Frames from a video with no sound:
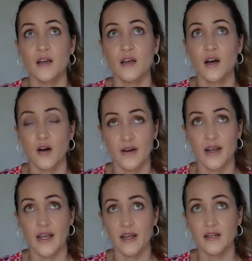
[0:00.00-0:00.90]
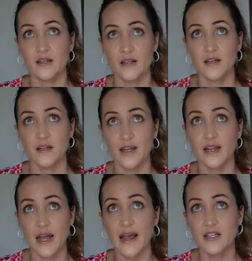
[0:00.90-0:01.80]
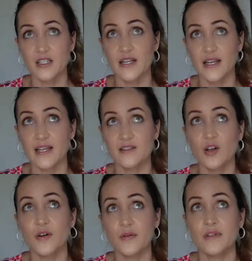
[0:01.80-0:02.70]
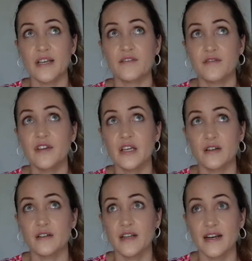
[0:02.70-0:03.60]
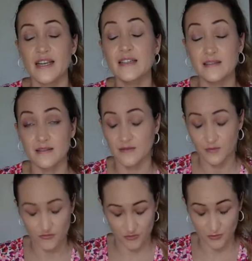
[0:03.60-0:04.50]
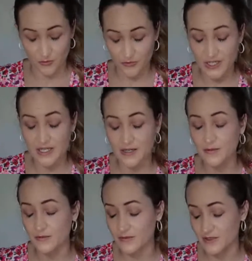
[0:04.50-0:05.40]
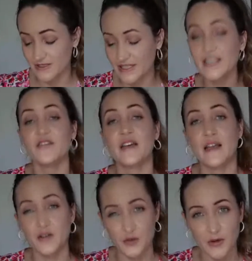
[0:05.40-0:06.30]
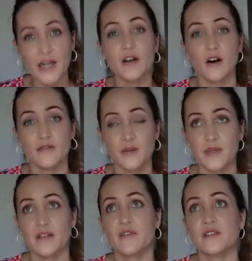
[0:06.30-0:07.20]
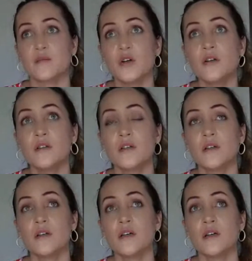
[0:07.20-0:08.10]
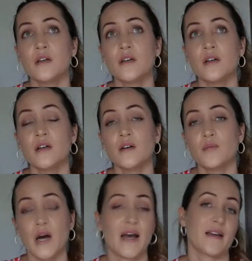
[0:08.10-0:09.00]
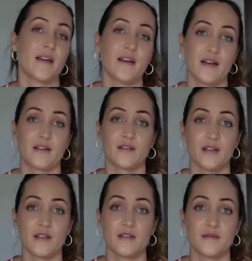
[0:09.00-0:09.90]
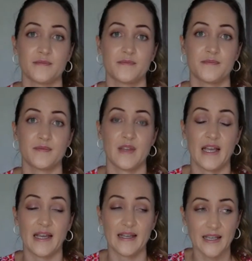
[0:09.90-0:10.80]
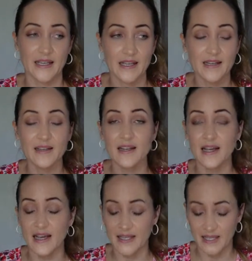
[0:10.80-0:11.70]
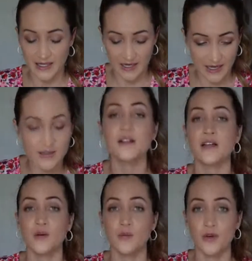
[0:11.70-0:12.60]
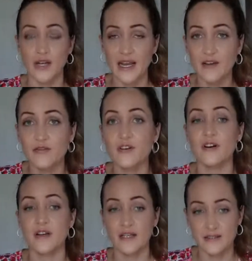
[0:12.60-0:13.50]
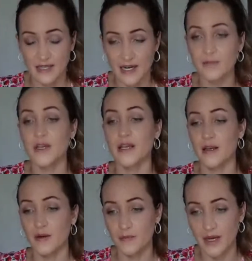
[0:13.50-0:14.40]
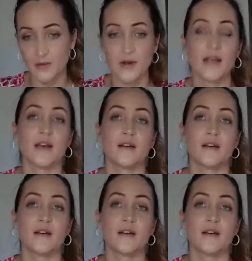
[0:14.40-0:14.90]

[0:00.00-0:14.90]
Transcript: okay, it actually is not only a fear, there is really significant trade-off in being visible. I can handle it. I can handle whatever is coming my way.